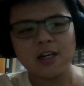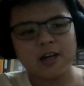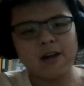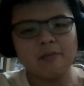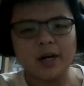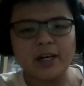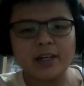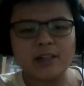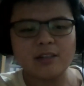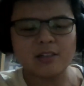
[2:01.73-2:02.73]
and
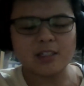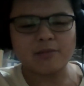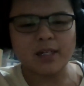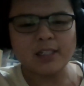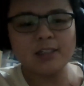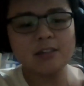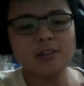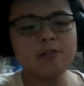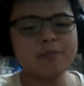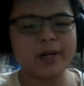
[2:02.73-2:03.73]
buying some other
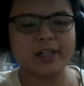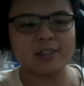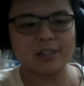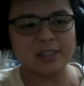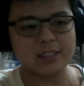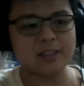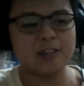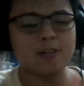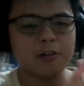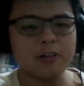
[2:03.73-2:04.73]
new parts, such as
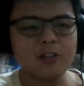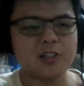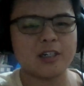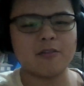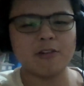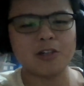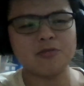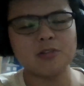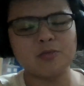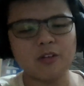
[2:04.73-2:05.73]
this toy truck, which
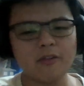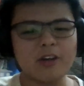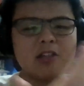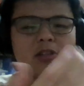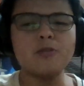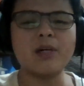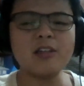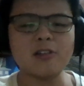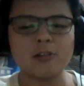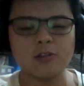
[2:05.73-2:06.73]
would prove
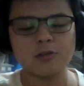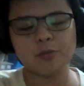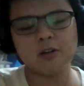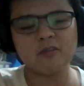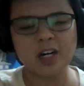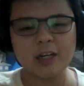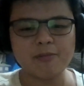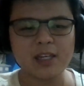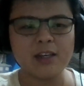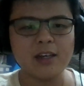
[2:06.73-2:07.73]
instrumental to provide
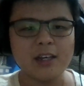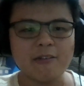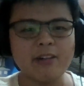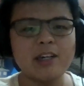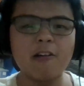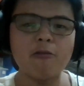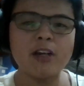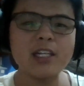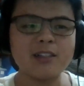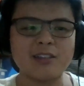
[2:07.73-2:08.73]
me with the
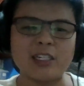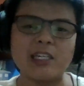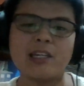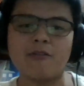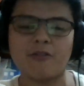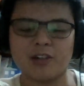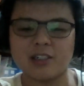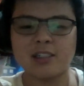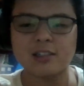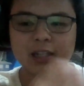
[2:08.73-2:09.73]
wheels needed for the
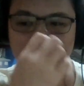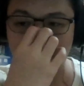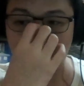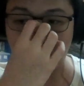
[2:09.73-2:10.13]
design,